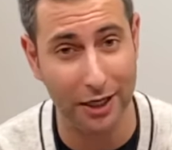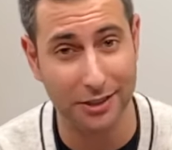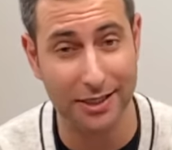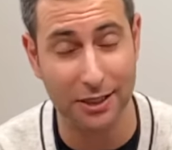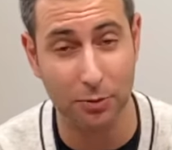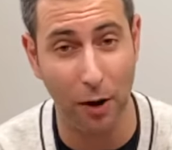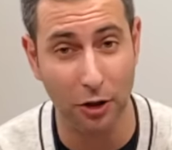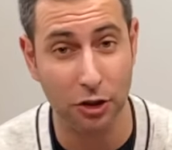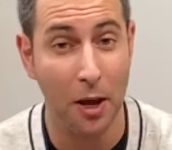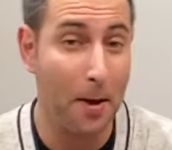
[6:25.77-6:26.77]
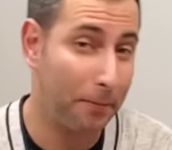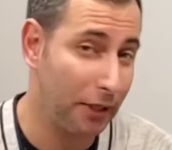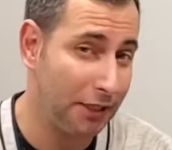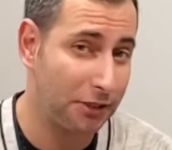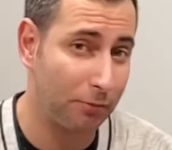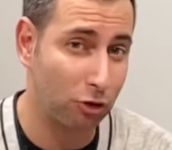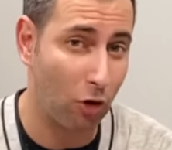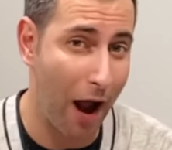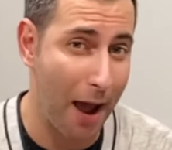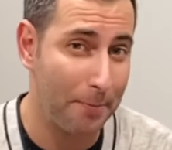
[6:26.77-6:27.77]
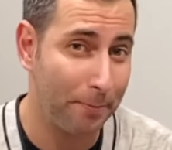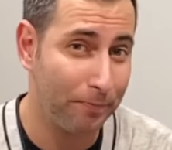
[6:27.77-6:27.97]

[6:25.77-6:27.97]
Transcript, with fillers: to six months. Please subscribe.